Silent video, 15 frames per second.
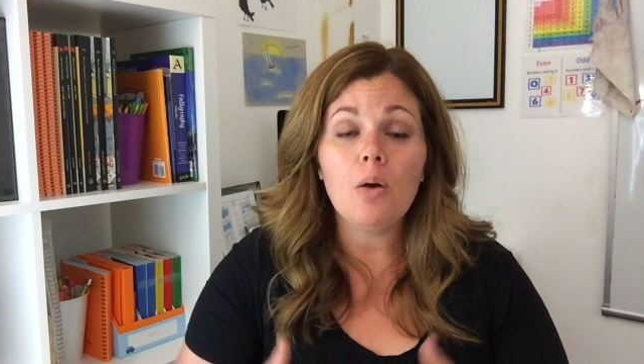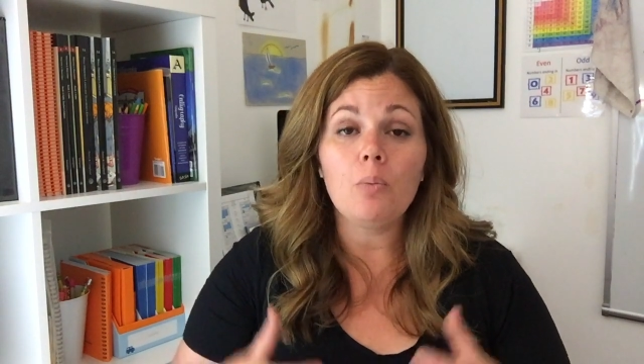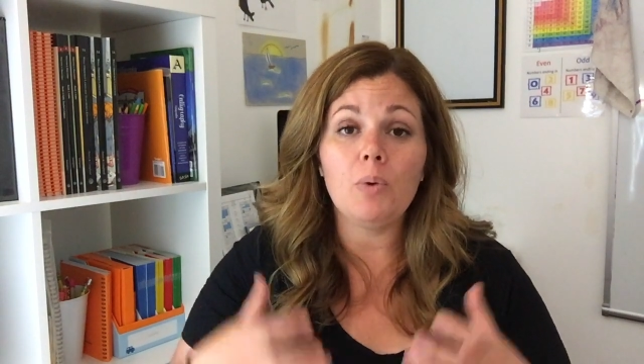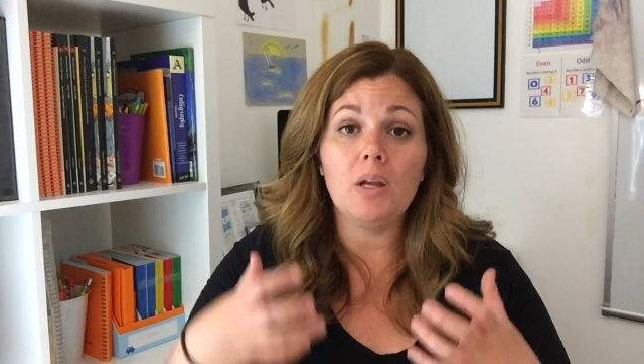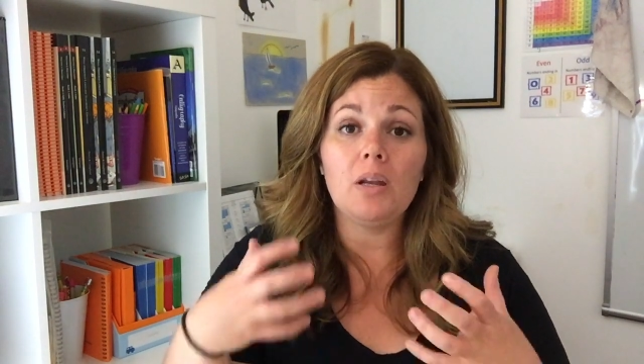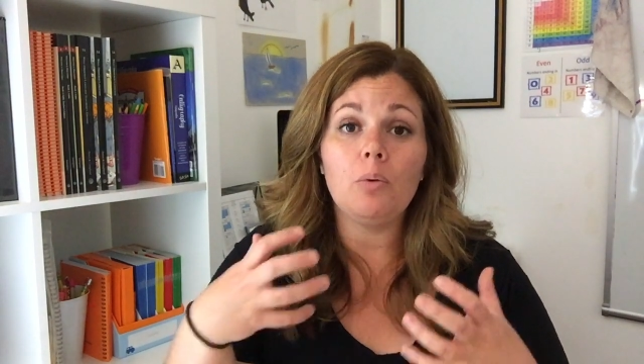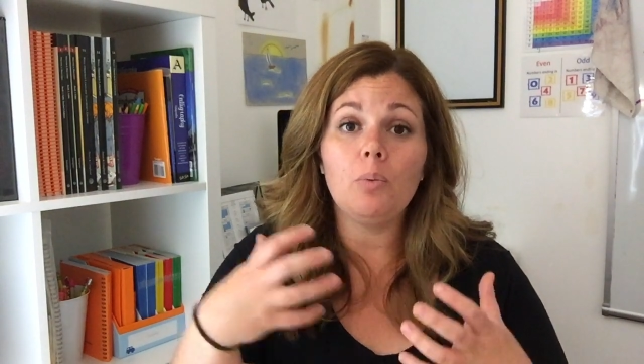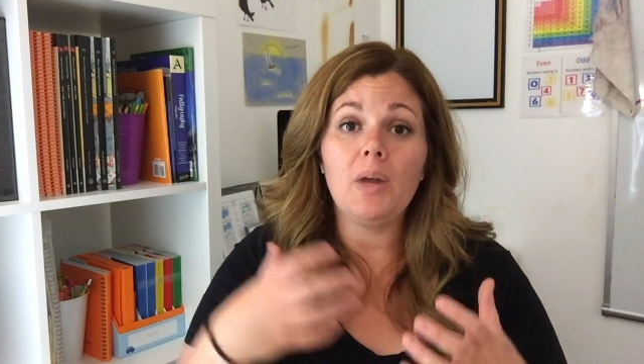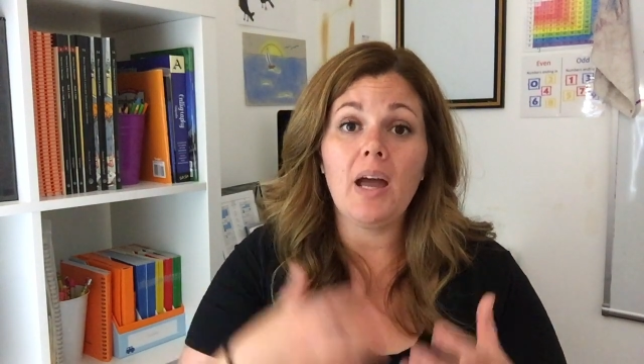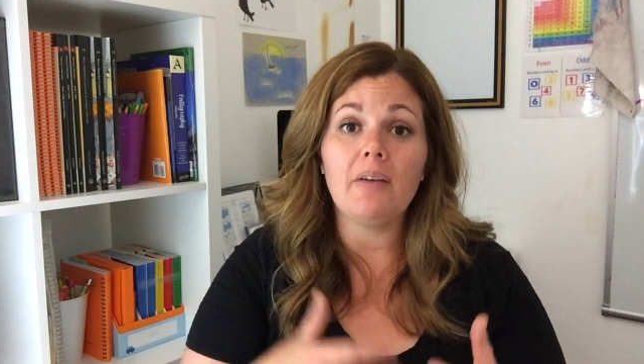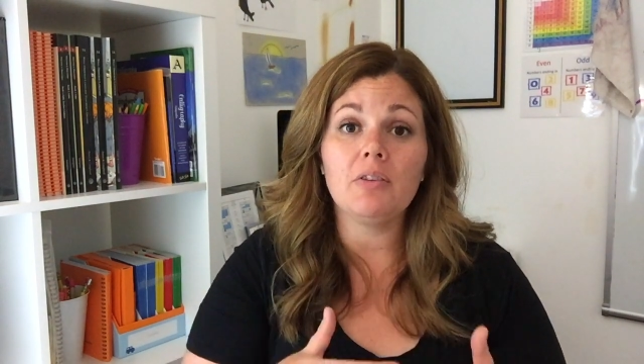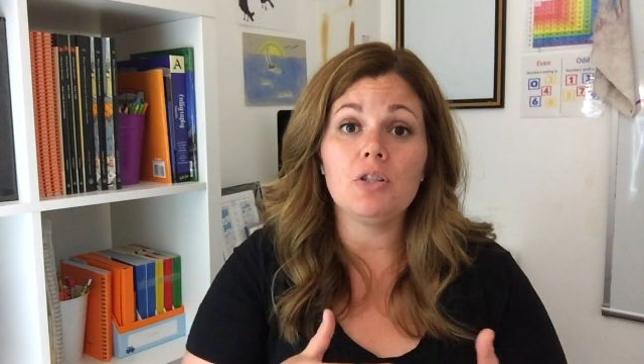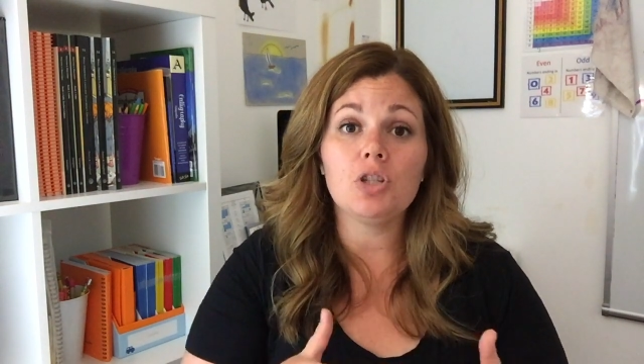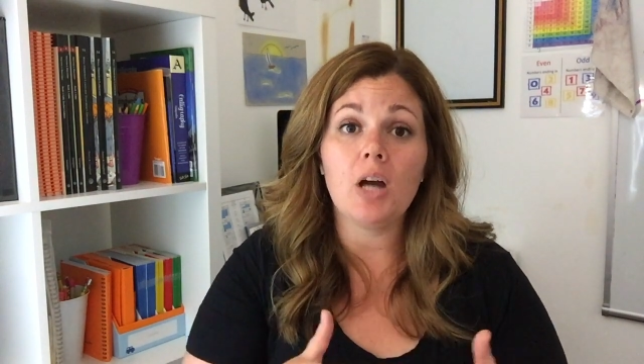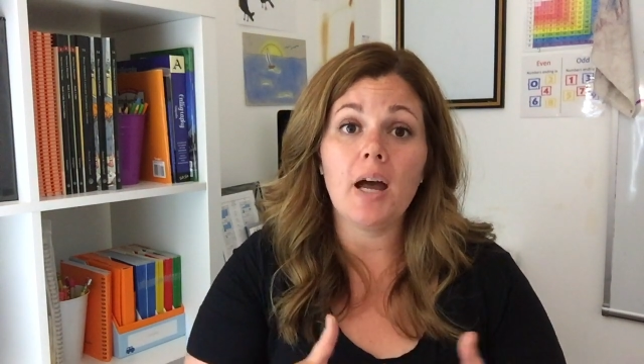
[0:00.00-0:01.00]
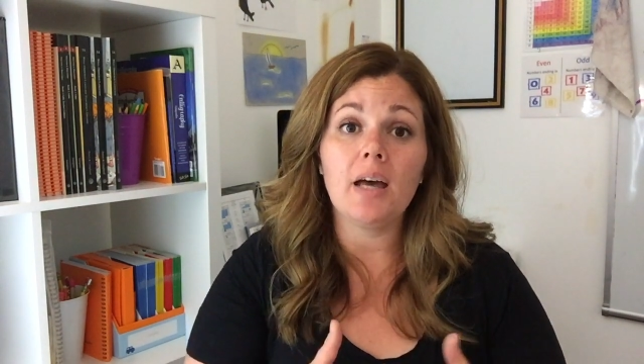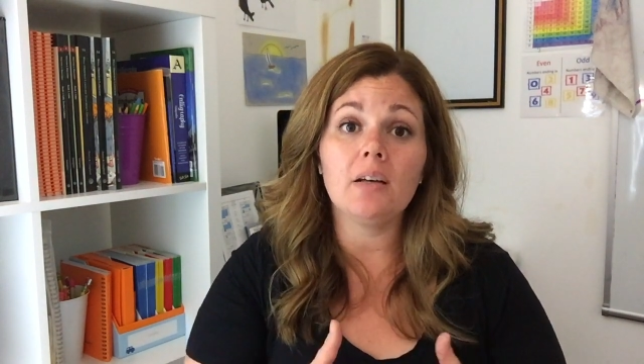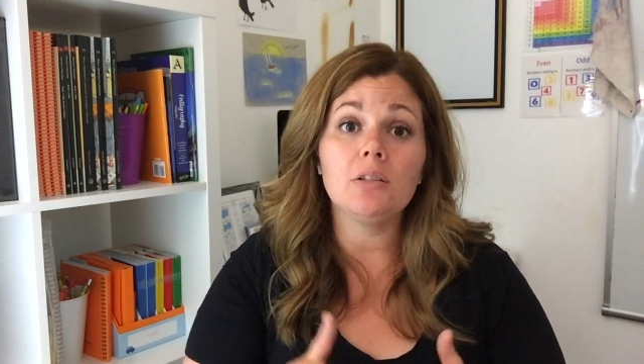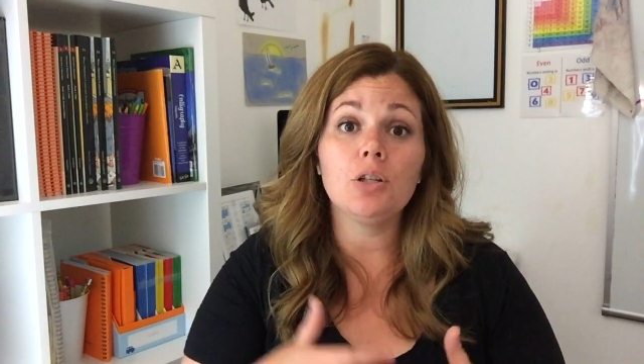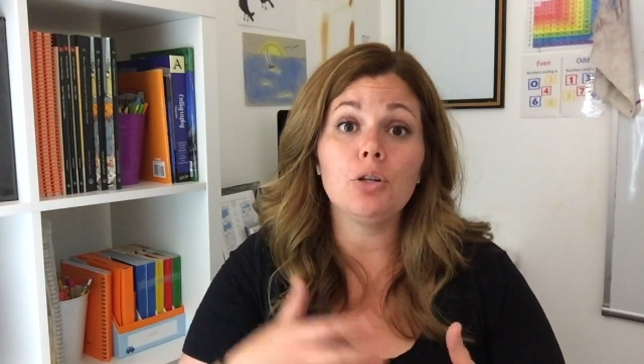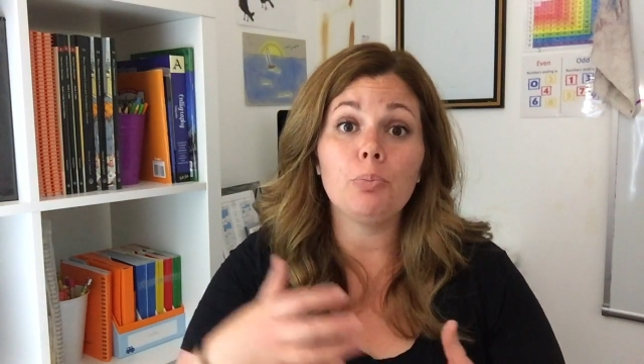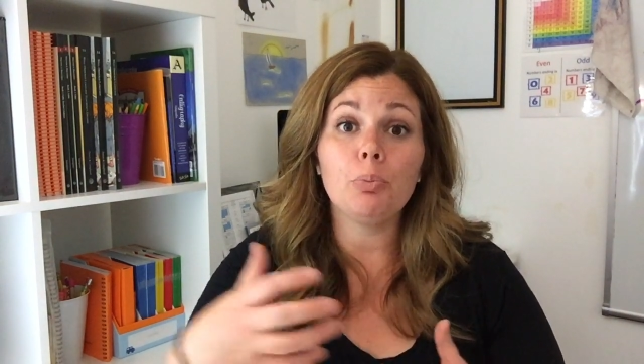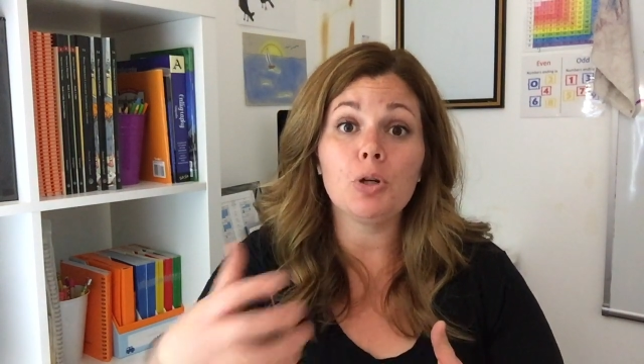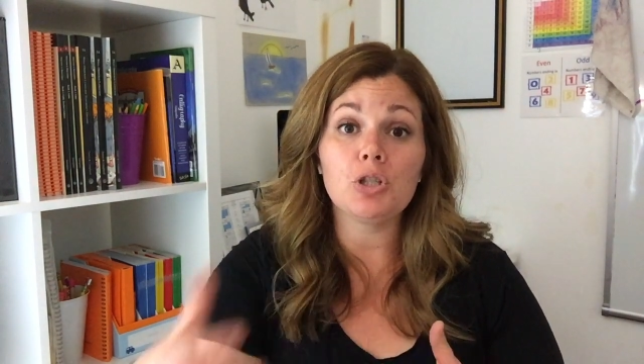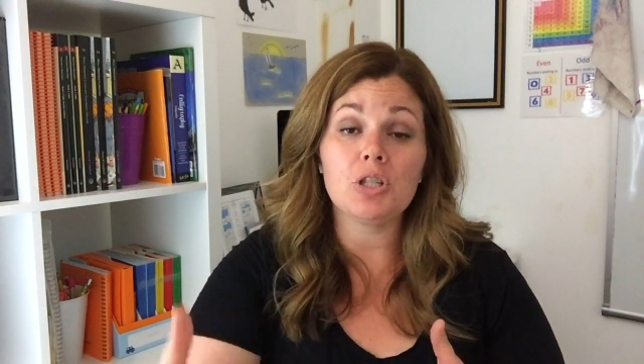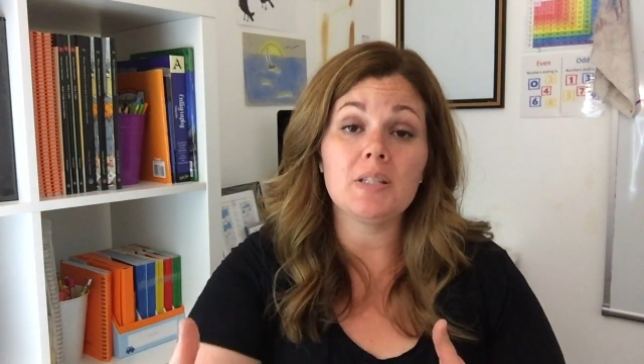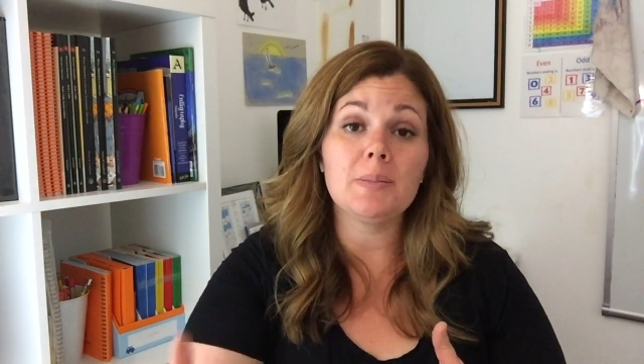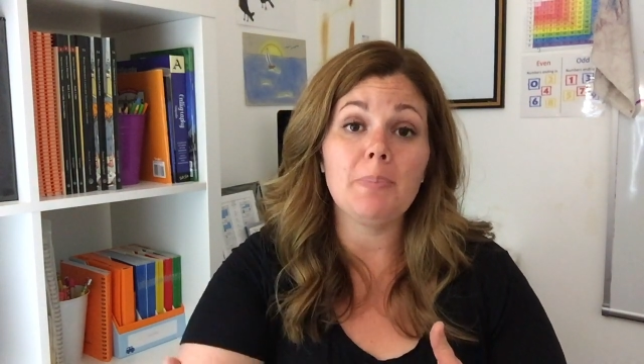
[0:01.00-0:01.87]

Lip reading: when we have a child who pushes